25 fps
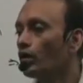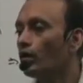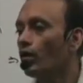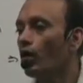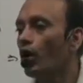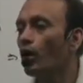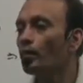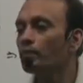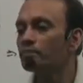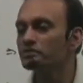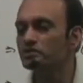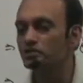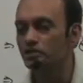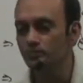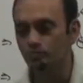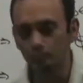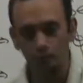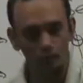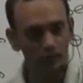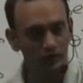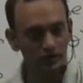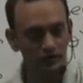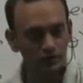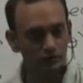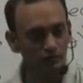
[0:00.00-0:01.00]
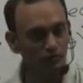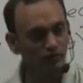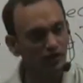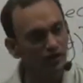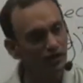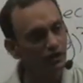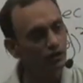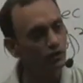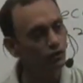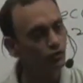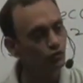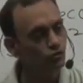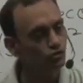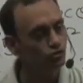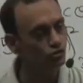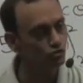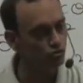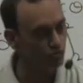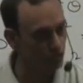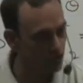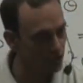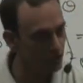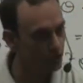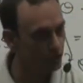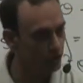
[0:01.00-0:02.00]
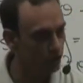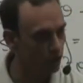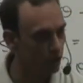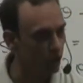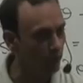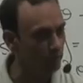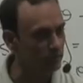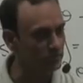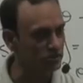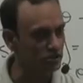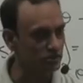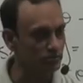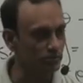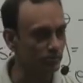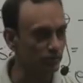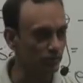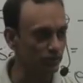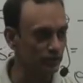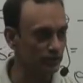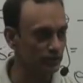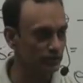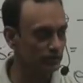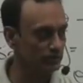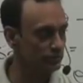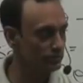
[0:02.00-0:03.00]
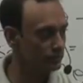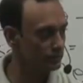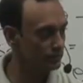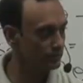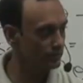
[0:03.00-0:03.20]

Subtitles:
opposite point, very close to the opposite point.